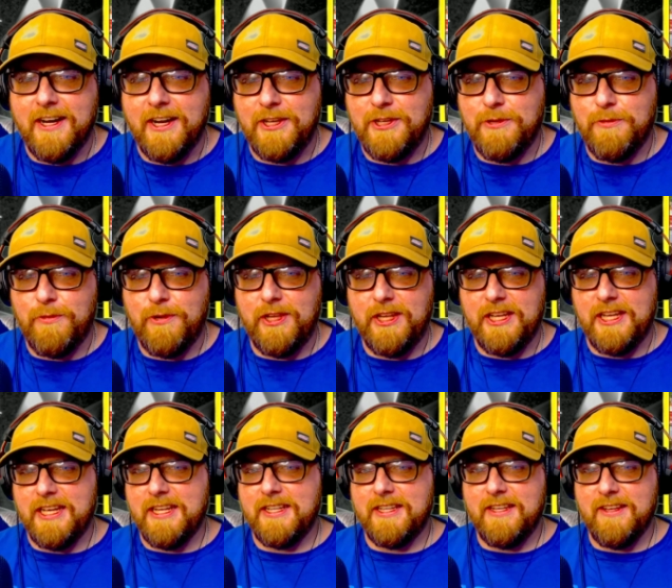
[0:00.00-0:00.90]
You really
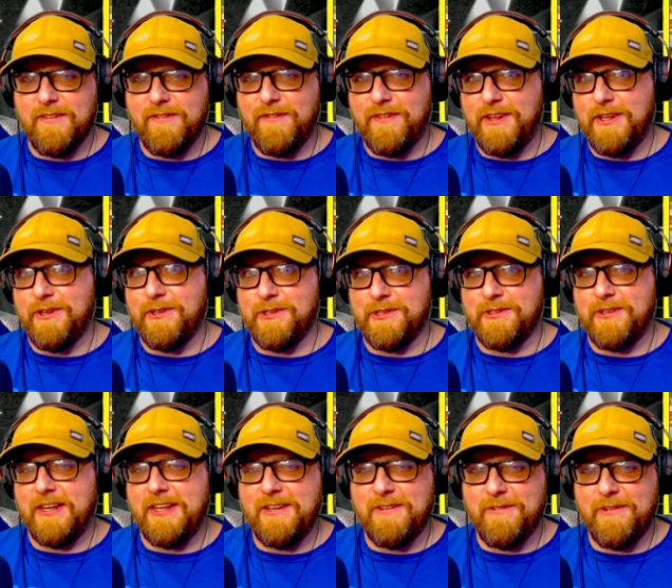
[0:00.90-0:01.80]
get the feels,
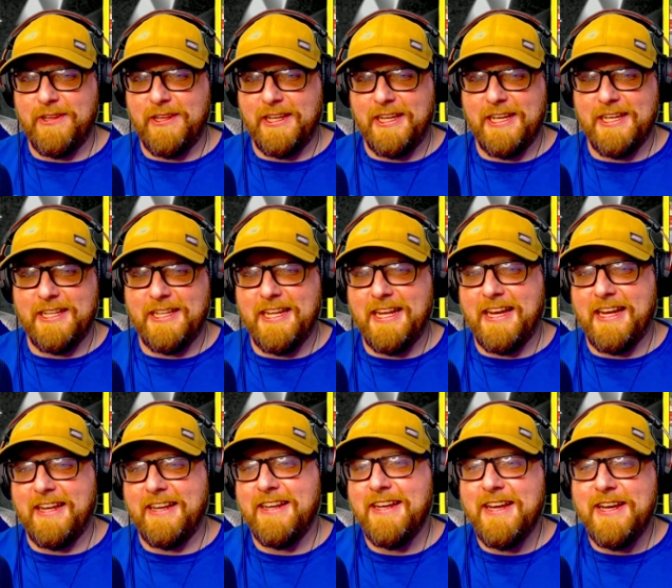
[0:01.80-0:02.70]
right? You really get
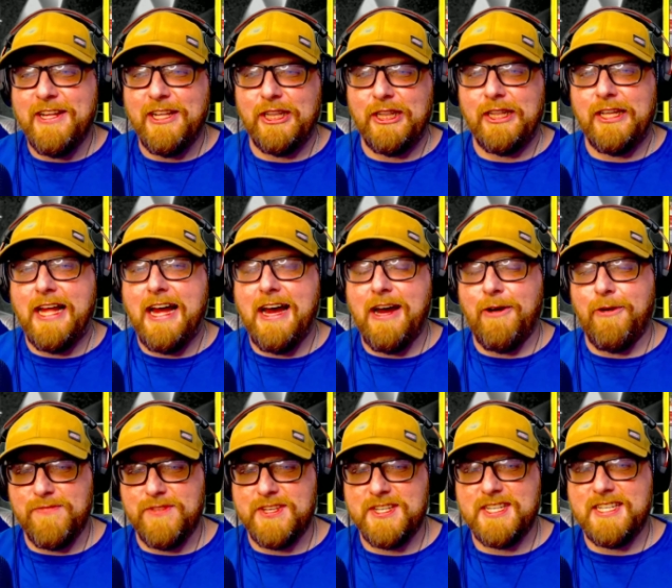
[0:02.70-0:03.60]
that
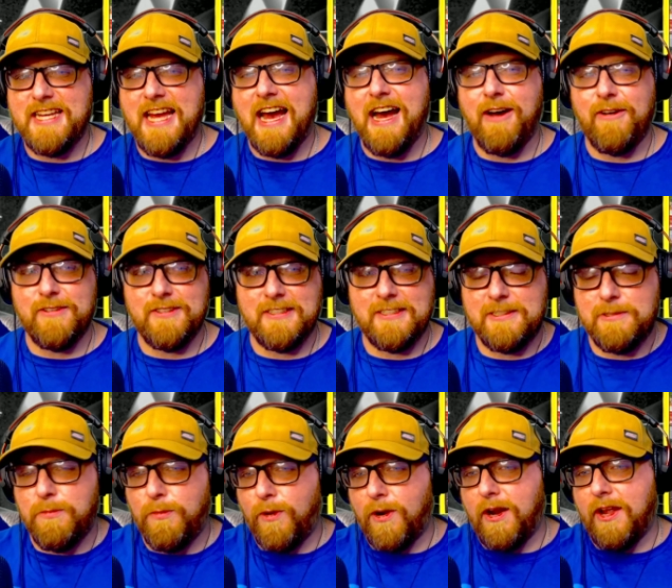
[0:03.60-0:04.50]
loud sound
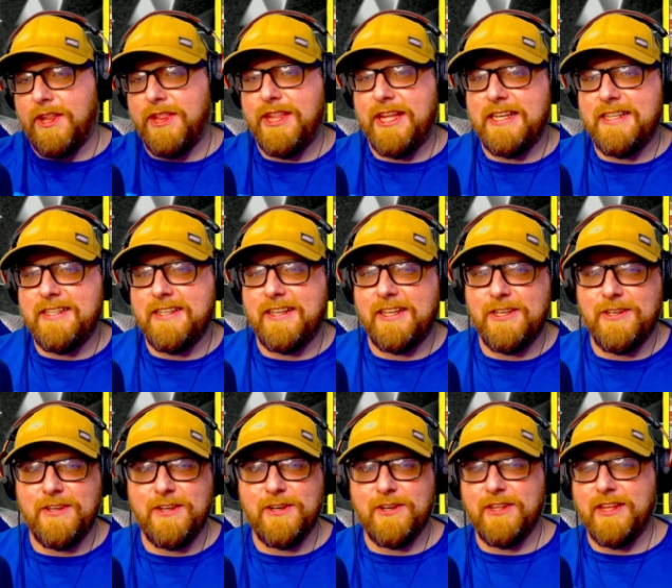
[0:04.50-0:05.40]
that's more authentic.
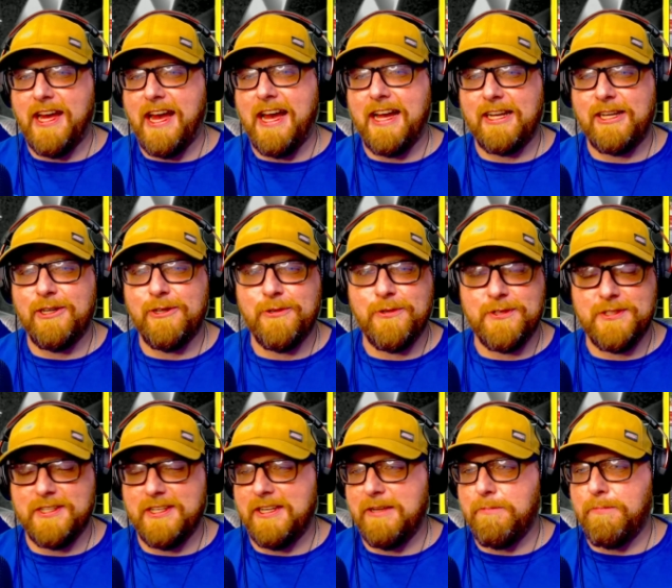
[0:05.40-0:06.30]
You hear the
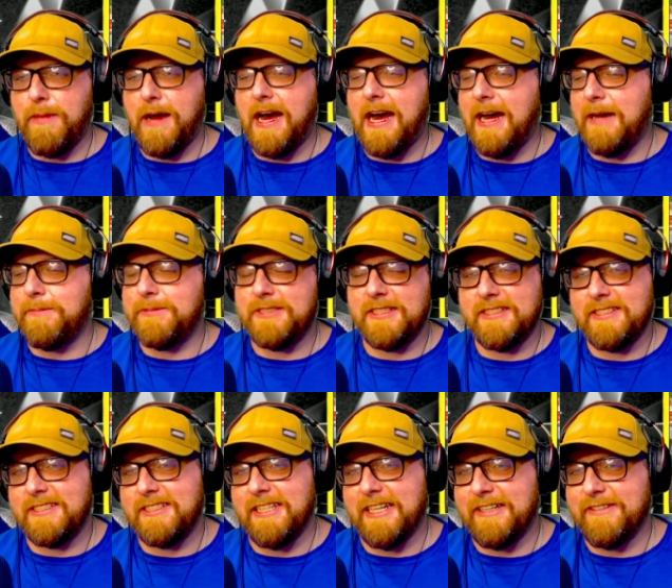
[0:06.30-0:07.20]
echoes and the pops and
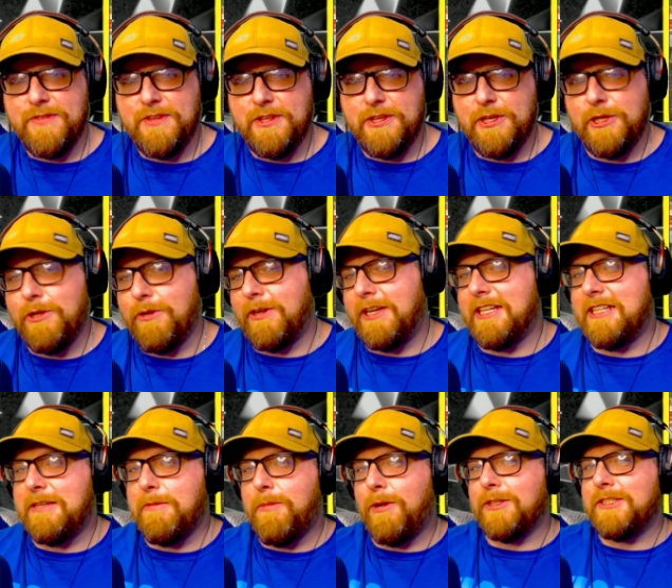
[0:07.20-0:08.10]
stuff. You don't
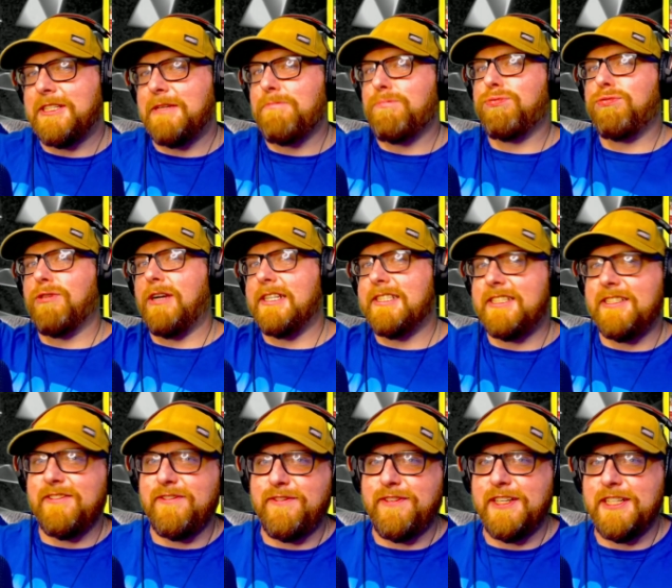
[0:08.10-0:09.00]
get the most
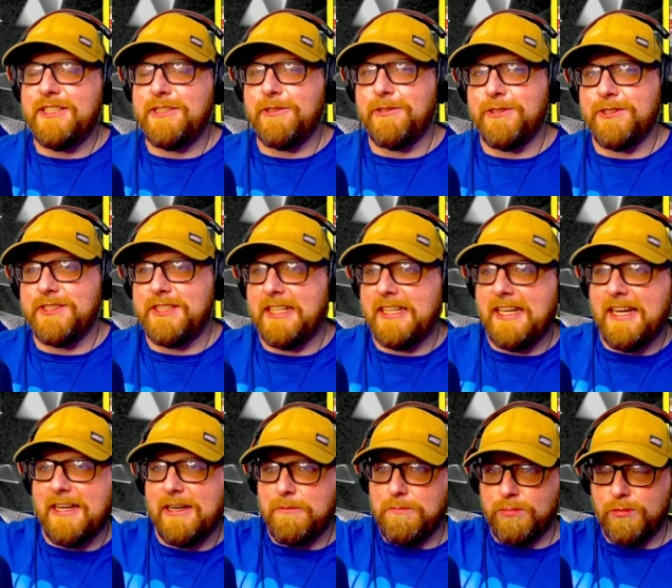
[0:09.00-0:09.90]
impressive visuals like
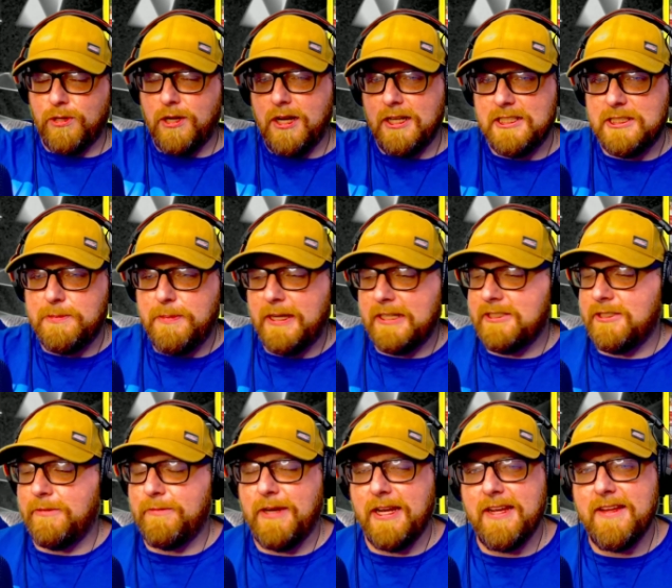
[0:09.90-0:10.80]
on a broad
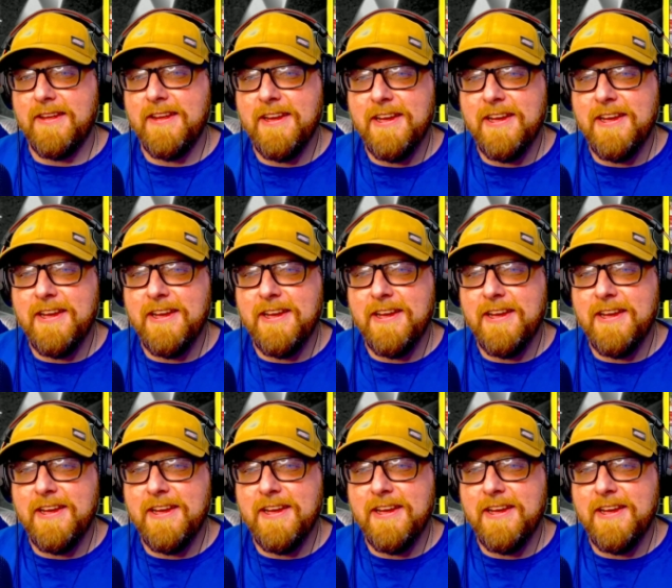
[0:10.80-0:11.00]
spectrum, right?